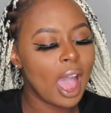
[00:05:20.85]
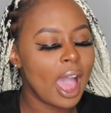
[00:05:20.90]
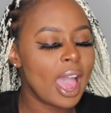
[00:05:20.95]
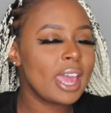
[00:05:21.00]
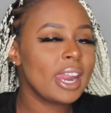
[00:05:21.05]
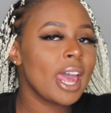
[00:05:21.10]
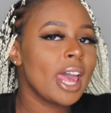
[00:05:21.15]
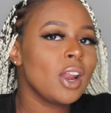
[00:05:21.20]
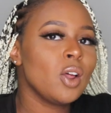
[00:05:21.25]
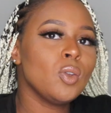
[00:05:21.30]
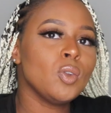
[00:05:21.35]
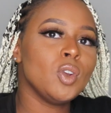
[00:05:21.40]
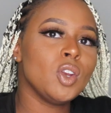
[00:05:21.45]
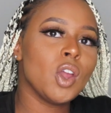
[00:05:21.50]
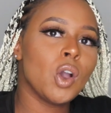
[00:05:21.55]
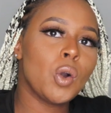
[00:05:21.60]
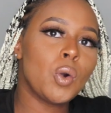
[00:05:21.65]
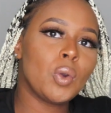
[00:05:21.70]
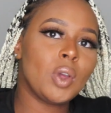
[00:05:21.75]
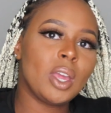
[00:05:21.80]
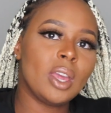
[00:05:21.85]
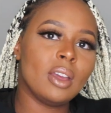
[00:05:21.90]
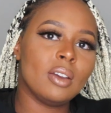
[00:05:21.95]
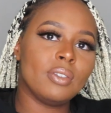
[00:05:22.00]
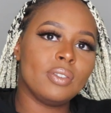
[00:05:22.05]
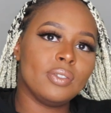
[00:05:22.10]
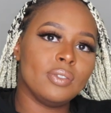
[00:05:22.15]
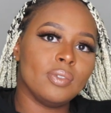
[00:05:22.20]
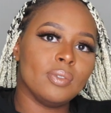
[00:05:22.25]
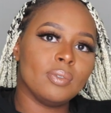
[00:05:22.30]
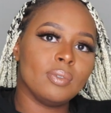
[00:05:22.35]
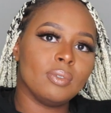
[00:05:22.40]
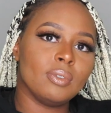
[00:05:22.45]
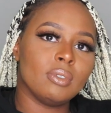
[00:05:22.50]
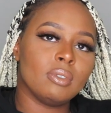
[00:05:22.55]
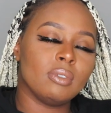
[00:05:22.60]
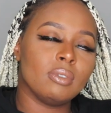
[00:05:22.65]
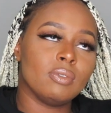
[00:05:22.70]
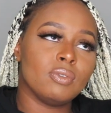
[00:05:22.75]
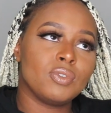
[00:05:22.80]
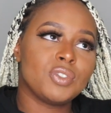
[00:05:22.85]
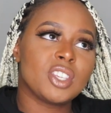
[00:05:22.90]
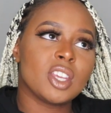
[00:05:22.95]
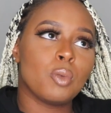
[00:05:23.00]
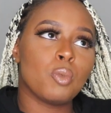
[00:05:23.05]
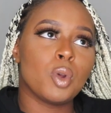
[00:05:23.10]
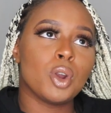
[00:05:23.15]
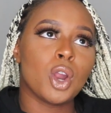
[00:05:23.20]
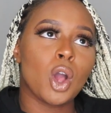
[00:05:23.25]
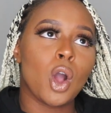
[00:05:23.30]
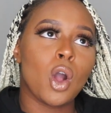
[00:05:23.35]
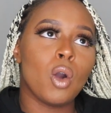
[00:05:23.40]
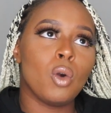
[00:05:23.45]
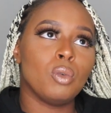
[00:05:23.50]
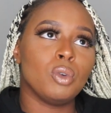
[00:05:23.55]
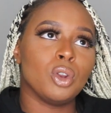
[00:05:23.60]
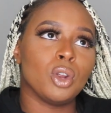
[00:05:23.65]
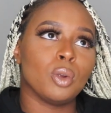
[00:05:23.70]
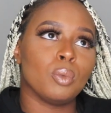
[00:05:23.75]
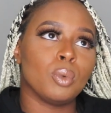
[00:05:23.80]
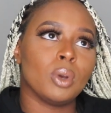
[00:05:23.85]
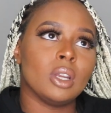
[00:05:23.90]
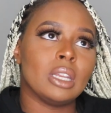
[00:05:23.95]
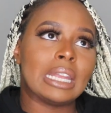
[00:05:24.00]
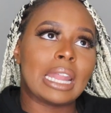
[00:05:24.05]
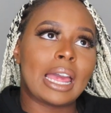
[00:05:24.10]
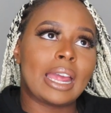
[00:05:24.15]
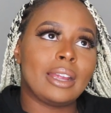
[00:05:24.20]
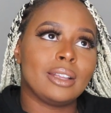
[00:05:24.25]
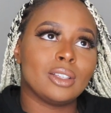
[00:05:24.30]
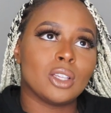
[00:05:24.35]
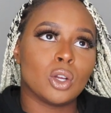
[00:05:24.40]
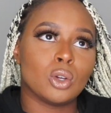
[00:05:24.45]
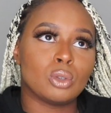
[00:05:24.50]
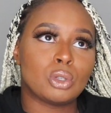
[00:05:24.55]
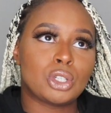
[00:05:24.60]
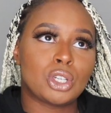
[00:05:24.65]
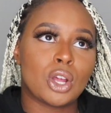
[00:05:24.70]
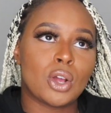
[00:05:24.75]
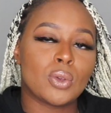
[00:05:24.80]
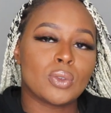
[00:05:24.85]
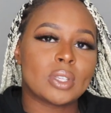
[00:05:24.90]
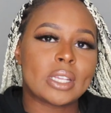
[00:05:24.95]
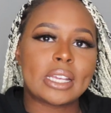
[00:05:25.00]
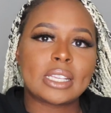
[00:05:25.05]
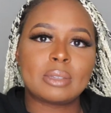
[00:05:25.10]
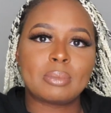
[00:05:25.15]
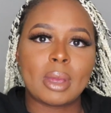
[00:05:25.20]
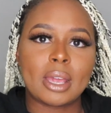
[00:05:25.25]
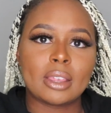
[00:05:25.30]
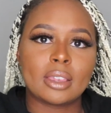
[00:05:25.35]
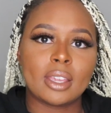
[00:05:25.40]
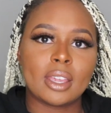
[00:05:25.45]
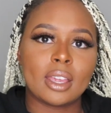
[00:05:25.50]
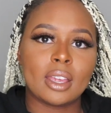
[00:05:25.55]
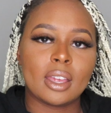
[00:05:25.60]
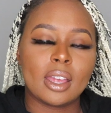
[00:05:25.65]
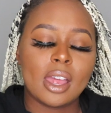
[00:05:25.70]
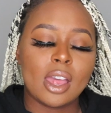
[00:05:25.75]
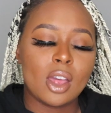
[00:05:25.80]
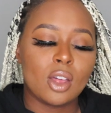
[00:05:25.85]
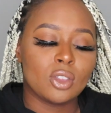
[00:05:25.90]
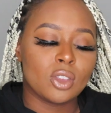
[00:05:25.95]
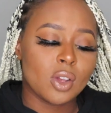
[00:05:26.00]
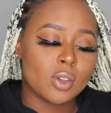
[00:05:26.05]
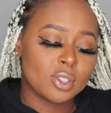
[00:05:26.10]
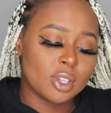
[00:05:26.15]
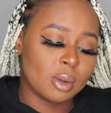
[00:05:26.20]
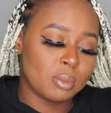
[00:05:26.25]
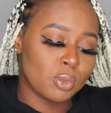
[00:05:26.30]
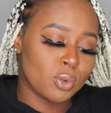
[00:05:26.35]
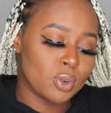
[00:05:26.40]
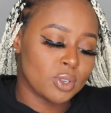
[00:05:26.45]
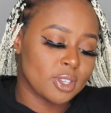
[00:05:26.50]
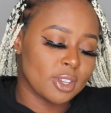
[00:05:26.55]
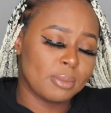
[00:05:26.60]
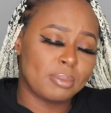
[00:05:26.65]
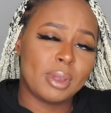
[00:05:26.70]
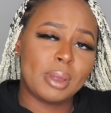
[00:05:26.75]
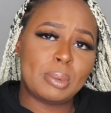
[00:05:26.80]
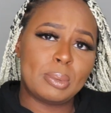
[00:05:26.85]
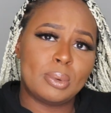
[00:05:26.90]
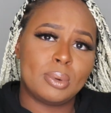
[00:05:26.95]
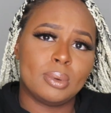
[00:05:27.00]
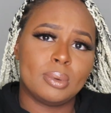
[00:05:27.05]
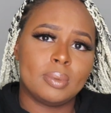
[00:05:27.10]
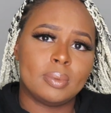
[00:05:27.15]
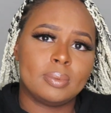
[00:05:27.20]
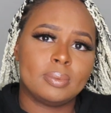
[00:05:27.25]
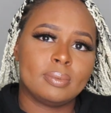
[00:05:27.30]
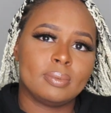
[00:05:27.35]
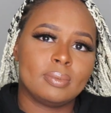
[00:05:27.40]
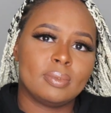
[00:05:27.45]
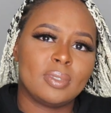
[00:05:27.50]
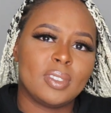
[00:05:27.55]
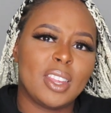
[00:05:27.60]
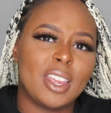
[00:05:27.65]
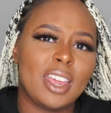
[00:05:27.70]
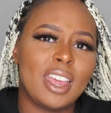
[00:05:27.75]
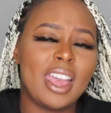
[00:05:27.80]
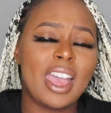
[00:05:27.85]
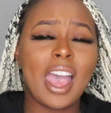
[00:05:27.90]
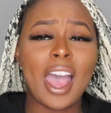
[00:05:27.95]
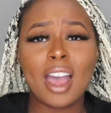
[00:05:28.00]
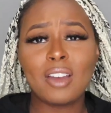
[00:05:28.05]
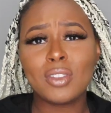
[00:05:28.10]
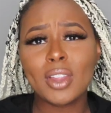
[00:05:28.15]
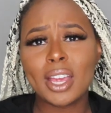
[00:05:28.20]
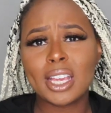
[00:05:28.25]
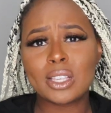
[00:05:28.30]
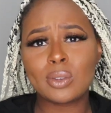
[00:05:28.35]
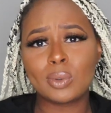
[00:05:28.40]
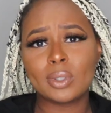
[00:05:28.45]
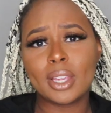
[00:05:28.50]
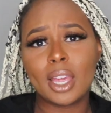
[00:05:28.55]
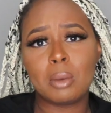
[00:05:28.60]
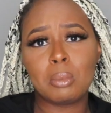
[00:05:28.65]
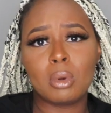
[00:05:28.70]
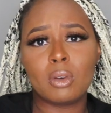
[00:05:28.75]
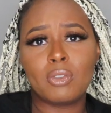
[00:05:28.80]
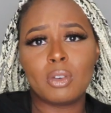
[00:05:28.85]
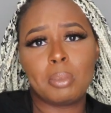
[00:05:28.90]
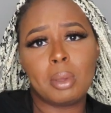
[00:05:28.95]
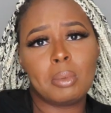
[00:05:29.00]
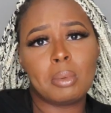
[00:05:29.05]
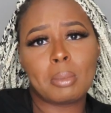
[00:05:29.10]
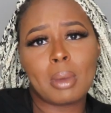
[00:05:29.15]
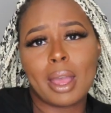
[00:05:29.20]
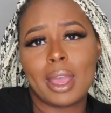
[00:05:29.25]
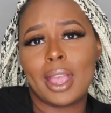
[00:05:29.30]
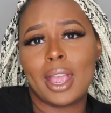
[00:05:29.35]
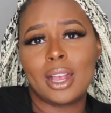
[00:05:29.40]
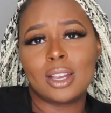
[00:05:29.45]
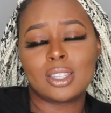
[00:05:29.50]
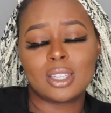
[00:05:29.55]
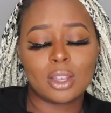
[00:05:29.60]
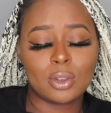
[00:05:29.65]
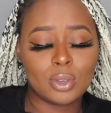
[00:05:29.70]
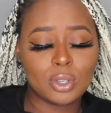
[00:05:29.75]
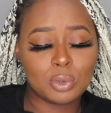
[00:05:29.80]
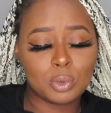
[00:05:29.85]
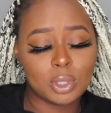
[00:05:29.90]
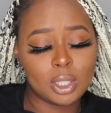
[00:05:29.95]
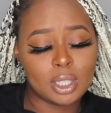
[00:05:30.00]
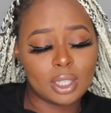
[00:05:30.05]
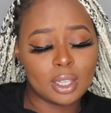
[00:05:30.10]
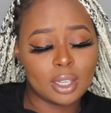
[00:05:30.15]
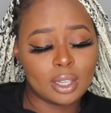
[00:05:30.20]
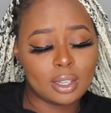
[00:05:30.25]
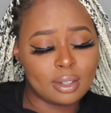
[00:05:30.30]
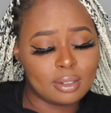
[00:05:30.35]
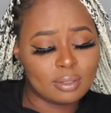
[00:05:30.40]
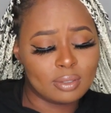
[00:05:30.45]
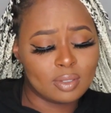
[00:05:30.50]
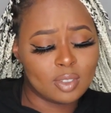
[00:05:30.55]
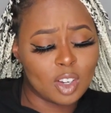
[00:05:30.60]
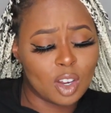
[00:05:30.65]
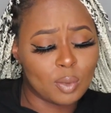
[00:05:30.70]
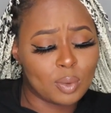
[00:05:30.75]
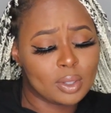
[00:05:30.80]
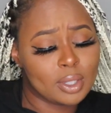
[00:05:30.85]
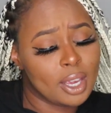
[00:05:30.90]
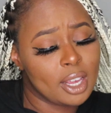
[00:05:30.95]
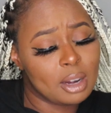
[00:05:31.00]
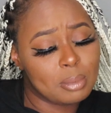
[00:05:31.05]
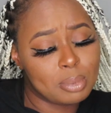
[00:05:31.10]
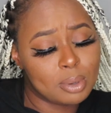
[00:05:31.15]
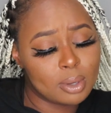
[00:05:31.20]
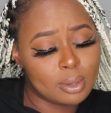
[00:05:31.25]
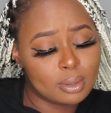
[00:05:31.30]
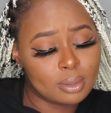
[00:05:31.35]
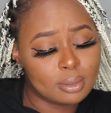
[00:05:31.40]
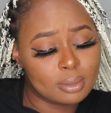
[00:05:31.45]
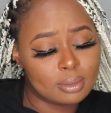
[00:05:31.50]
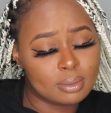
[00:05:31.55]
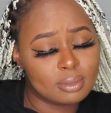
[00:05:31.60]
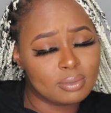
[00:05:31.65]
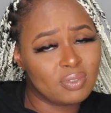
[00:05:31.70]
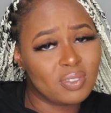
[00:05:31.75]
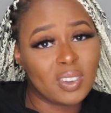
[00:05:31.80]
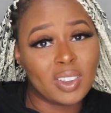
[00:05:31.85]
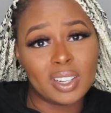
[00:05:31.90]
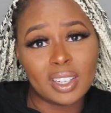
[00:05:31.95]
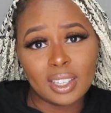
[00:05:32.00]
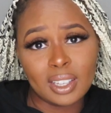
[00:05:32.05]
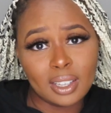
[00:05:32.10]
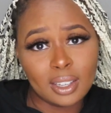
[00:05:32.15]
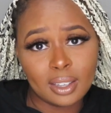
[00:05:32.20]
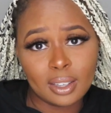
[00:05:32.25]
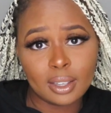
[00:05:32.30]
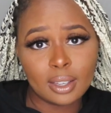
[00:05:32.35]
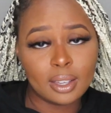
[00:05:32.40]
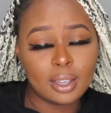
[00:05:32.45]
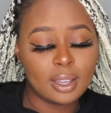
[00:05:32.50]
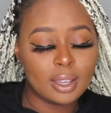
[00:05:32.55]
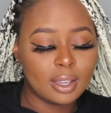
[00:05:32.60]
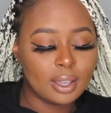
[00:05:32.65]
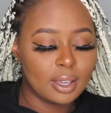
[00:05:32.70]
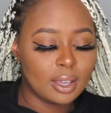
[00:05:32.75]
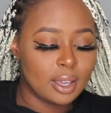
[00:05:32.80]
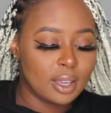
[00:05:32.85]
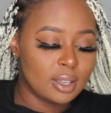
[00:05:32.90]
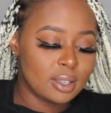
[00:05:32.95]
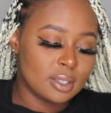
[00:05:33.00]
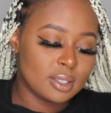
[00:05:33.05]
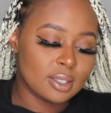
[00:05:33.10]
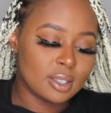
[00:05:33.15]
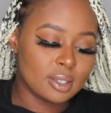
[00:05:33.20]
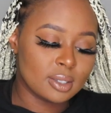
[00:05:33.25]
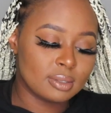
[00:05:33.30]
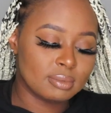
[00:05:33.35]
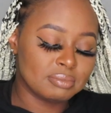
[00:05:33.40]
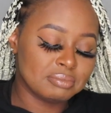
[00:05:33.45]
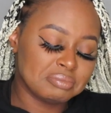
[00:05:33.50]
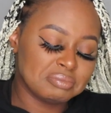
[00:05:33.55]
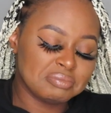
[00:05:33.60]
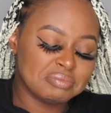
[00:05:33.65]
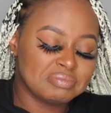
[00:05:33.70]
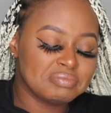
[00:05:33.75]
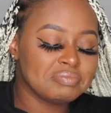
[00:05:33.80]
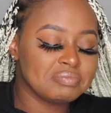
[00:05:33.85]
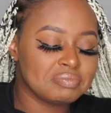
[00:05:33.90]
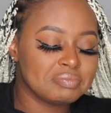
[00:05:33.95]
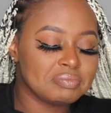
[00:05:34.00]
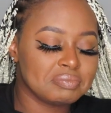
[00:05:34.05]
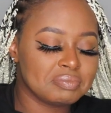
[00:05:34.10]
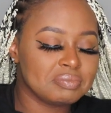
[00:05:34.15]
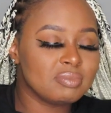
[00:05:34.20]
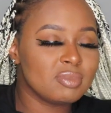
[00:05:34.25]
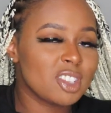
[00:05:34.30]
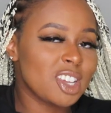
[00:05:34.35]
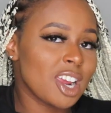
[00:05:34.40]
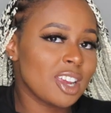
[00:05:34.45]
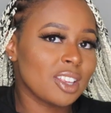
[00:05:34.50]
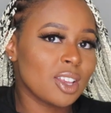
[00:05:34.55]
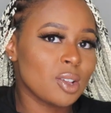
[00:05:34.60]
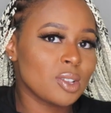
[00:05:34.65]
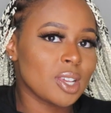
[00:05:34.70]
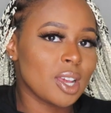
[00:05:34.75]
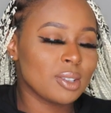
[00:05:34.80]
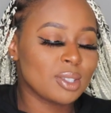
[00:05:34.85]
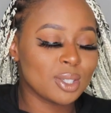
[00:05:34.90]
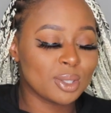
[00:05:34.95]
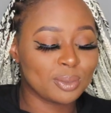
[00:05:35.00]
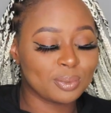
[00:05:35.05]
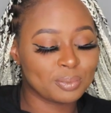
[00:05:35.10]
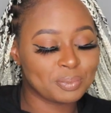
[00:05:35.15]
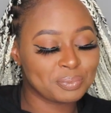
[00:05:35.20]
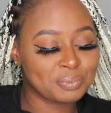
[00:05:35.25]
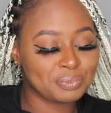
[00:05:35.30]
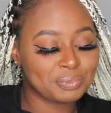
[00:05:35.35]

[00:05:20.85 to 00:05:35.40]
and I don't know if someone older would like those shows. That's my thing. Those are more so people, I feel like it's relatable for people my age, so it's really good. They're relatable, funny, so check those out too.